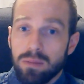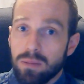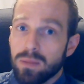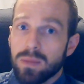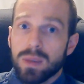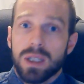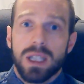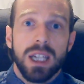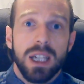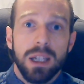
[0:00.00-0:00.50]

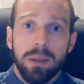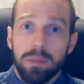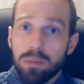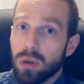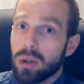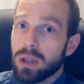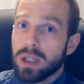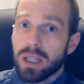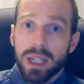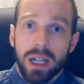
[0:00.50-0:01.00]
keep
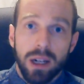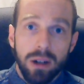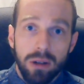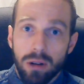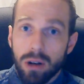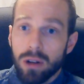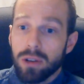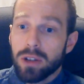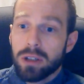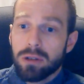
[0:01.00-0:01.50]
putting out
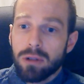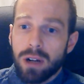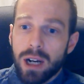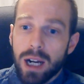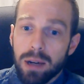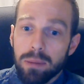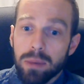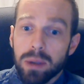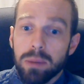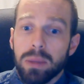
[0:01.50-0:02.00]
on the
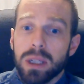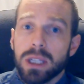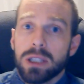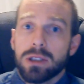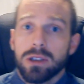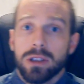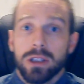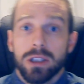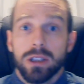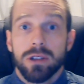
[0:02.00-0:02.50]
gram and make
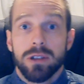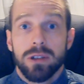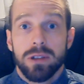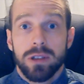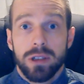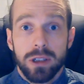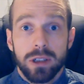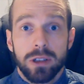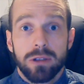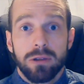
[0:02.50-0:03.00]
sure
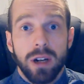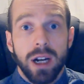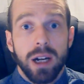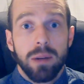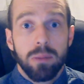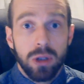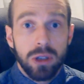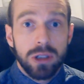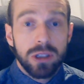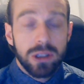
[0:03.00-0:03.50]
your
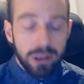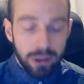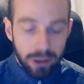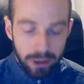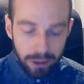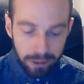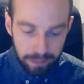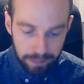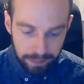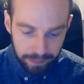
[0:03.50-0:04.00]
gram looks
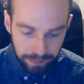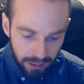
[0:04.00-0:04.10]
good.